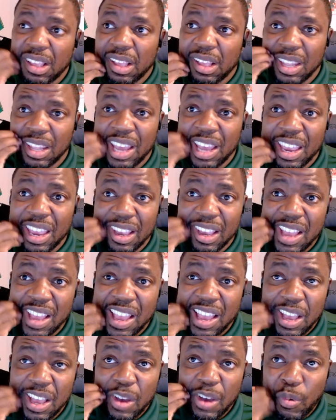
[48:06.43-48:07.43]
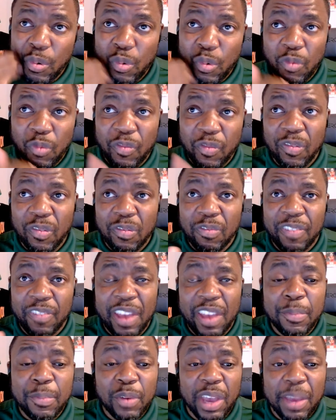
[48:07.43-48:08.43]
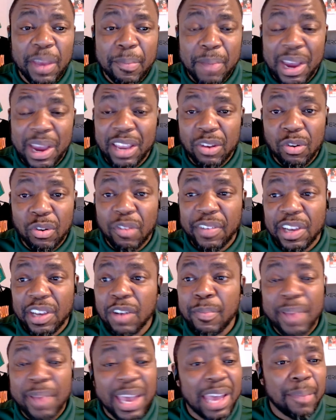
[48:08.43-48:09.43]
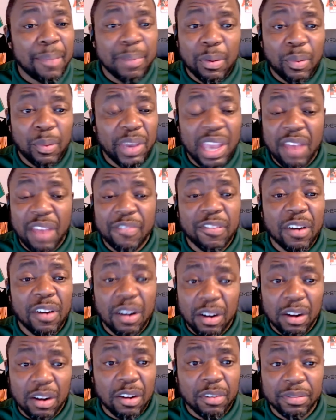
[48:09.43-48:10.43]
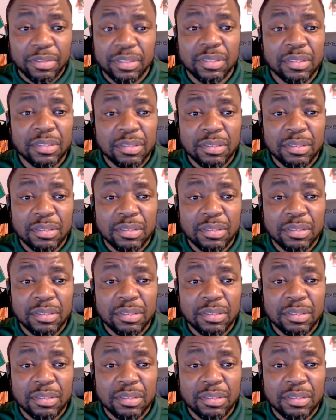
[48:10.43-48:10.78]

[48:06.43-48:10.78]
like, FAMU ain't Mike Norvell bad, but we ain't far off.